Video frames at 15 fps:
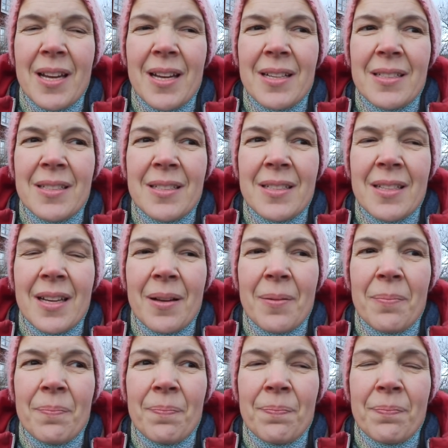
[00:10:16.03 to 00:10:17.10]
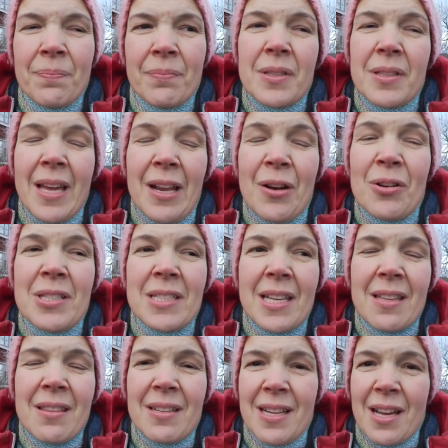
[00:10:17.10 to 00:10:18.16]
And cannot
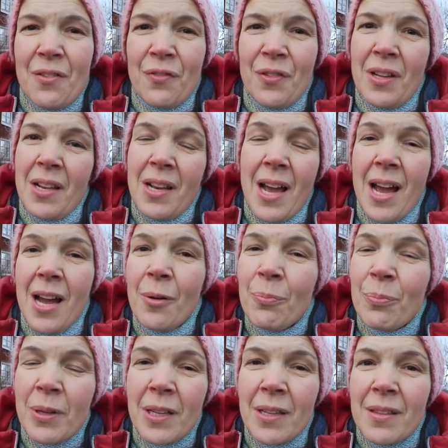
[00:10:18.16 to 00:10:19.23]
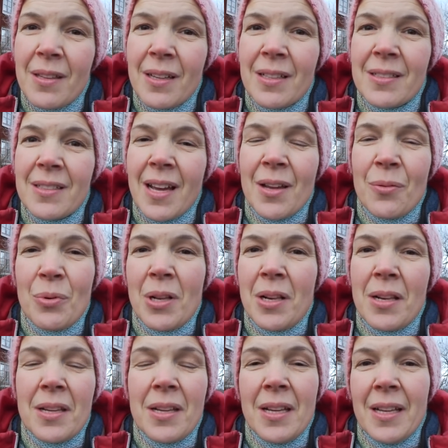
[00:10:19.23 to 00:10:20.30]
say that I feel happy that I
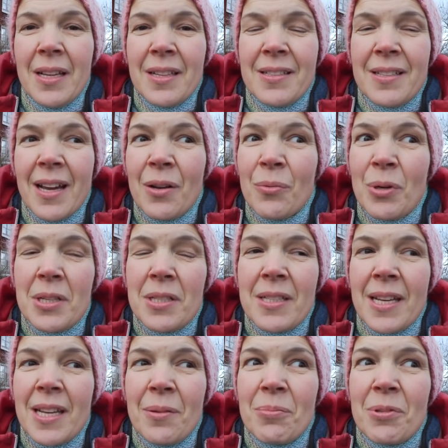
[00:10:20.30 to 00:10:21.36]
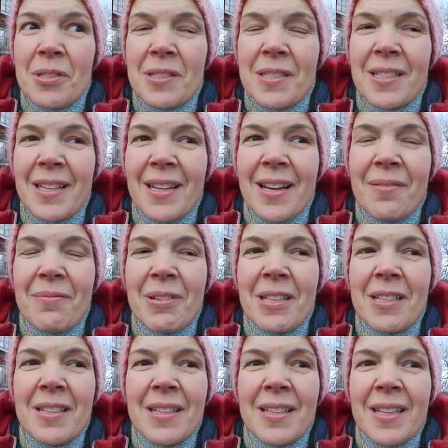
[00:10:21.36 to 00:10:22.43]
will die one day, but I
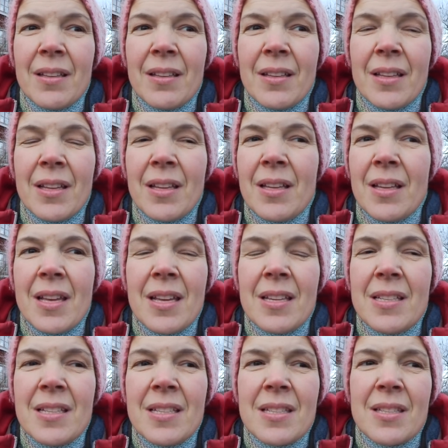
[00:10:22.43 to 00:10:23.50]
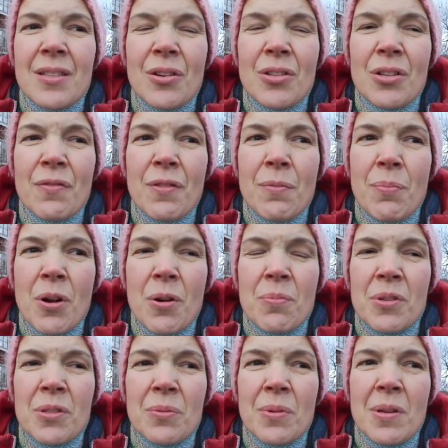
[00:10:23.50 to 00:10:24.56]
mean, it is sort of the
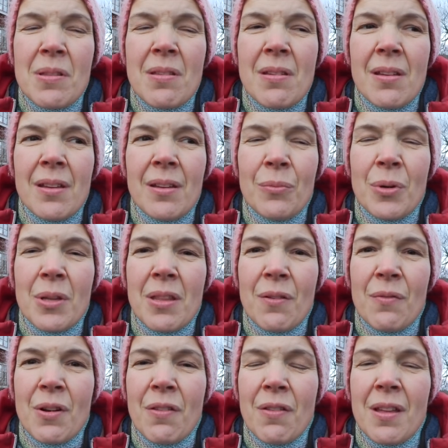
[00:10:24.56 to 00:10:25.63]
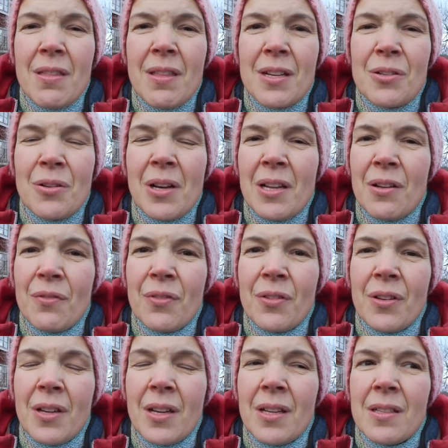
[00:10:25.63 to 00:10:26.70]
purpose with everything, that you
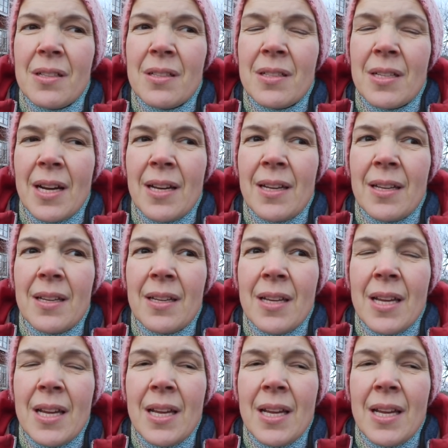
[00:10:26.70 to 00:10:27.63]
live and die.